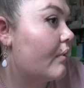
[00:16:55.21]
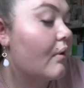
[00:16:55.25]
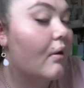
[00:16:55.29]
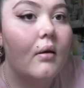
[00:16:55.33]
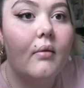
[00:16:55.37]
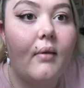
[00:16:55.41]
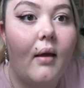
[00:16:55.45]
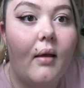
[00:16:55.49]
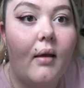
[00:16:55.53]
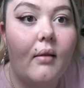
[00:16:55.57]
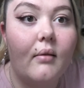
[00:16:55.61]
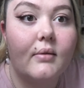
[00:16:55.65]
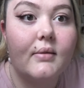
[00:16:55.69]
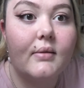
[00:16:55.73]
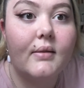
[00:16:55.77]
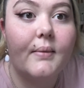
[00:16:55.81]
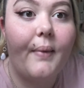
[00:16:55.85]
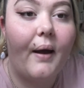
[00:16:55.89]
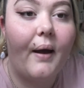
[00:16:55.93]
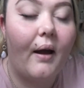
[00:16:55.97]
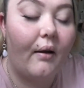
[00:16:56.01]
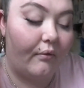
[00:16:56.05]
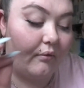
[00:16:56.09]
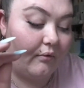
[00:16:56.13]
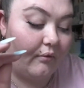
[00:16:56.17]
That looks
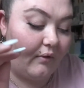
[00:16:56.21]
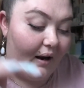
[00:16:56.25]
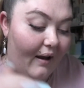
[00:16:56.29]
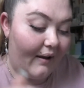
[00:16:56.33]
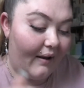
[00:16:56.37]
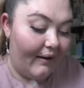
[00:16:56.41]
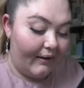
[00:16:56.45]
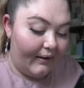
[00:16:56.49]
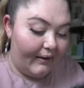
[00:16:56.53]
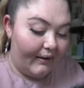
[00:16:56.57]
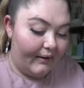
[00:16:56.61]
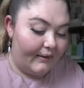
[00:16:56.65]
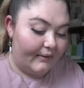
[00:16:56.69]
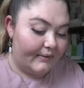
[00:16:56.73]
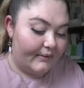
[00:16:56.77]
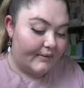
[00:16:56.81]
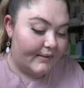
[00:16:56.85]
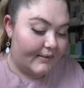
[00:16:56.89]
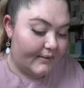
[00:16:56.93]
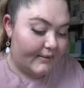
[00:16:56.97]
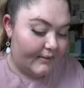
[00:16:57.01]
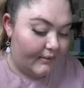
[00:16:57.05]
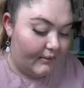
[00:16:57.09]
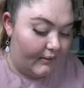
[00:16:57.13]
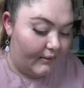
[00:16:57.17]
about right.
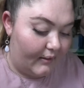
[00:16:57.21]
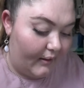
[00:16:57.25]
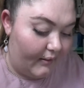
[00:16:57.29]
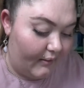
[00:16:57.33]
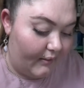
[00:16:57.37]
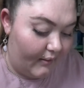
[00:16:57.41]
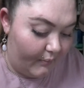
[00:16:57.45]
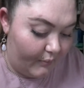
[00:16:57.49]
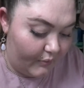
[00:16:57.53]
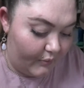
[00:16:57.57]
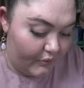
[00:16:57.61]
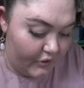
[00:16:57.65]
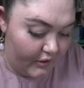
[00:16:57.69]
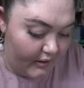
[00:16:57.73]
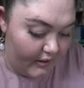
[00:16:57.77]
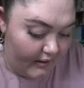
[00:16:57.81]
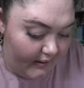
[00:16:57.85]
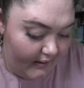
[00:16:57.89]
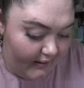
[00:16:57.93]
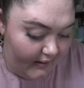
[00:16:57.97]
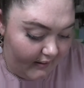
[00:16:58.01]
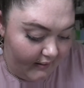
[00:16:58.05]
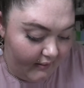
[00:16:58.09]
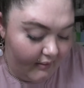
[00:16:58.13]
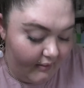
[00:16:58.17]
And then we'll
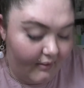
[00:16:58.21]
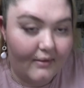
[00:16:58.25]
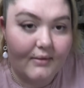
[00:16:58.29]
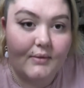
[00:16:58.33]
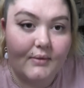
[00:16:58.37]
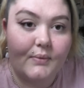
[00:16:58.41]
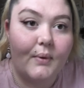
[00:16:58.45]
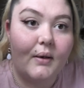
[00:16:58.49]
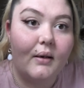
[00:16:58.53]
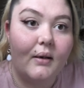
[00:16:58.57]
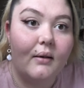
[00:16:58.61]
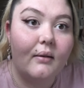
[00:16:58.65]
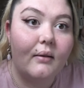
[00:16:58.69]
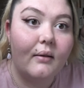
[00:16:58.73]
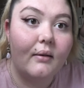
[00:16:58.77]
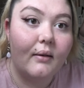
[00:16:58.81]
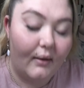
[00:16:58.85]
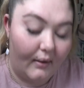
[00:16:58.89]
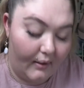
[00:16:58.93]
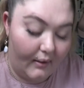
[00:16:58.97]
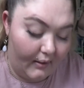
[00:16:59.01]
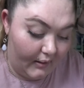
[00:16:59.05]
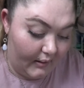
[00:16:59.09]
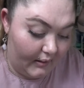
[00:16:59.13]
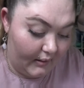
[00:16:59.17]
try this one.
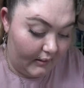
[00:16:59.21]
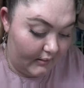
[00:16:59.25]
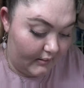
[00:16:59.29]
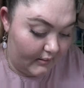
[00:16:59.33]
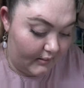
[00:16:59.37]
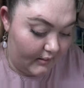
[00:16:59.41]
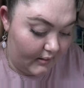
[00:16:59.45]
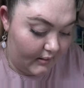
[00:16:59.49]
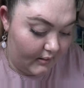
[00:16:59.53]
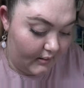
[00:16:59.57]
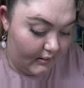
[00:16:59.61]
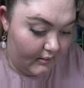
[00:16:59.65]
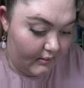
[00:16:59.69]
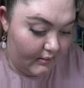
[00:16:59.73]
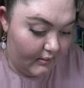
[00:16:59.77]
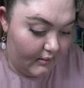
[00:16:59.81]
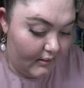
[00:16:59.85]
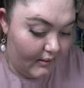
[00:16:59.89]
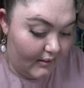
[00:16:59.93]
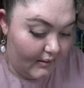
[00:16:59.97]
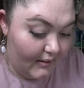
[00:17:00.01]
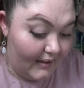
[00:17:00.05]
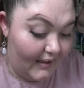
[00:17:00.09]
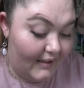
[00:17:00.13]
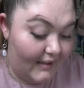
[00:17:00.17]
And
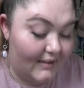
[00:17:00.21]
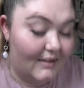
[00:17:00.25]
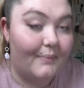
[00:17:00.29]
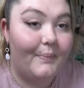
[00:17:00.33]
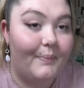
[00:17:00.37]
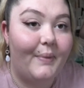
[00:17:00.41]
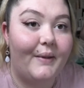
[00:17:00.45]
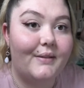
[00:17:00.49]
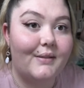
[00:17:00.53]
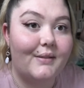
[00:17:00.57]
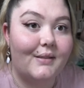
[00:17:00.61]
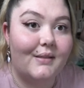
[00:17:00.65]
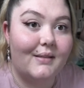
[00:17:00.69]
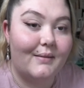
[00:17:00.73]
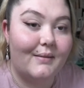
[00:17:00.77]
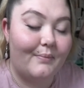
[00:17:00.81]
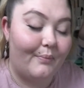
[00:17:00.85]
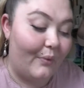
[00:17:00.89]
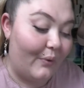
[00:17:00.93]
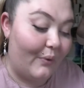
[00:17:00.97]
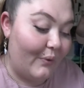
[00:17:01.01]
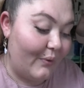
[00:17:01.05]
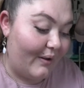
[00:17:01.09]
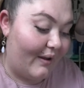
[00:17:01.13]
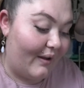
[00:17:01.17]
it's a bit
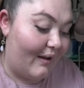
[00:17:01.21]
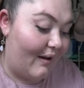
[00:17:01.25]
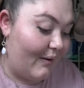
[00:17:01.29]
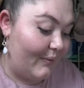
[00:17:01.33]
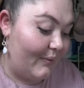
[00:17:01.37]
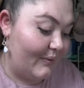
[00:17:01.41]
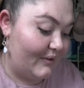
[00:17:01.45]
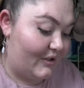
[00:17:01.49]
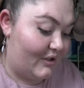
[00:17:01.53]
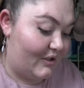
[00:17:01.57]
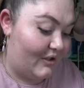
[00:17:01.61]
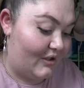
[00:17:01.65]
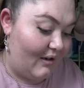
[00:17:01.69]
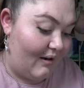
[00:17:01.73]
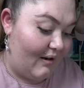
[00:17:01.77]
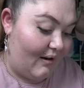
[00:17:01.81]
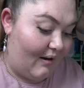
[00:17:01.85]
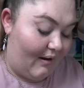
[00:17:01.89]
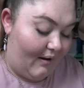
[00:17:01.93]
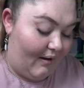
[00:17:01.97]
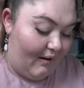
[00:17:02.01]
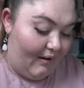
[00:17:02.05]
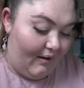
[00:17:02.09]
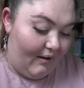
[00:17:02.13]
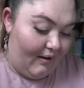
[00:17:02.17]
smaller, which
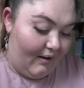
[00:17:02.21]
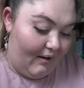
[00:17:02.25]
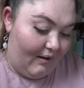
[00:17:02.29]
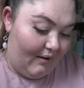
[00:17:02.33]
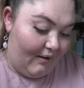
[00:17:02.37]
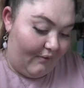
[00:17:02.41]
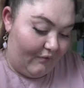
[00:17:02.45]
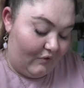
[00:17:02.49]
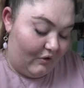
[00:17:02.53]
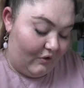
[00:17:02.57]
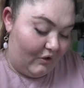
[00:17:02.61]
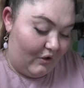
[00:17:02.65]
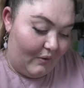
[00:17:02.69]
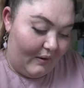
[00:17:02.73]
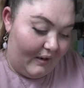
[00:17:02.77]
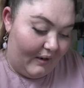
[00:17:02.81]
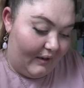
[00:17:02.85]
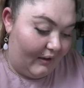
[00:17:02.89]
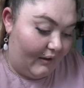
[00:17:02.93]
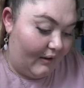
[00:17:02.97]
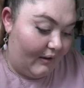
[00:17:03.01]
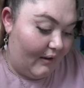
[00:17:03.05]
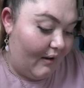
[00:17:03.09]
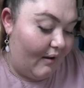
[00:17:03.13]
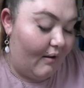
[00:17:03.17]
I have no
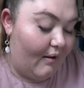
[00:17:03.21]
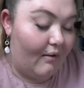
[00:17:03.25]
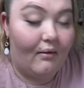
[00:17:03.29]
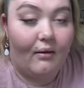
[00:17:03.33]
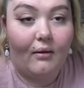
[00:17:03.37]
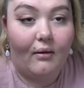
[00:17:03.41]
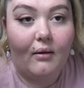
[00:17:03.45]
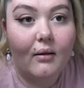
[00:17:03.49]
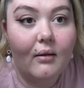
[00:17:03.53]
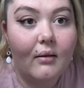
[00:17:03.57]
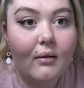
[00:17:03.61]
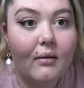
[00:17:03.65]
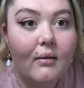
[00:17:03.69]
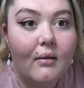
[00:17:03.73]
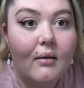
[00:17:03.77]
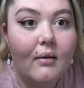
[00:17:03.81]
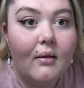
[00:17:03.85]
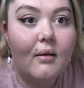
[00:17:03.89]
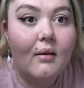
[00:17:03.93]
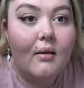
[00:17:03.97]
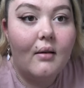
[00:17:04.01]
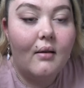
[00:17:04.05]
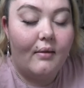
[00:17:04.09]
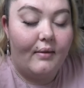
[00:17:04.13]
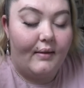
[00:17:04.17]
idea how
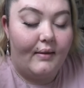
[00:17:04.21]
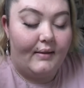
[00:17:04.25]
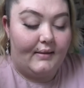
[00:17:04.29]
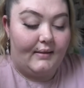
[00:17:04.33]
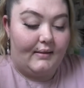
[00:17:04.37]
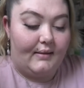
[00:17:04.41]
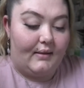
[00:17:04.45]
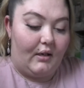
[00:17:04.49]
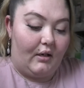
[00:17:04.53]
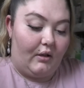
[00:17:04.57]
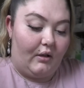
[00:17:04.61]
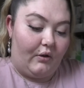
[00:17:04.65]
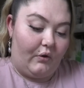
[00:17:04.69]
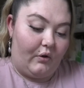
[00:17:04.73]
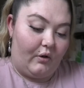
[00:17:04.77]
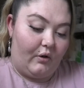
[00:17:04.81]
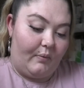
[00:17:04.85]
this is gonna look,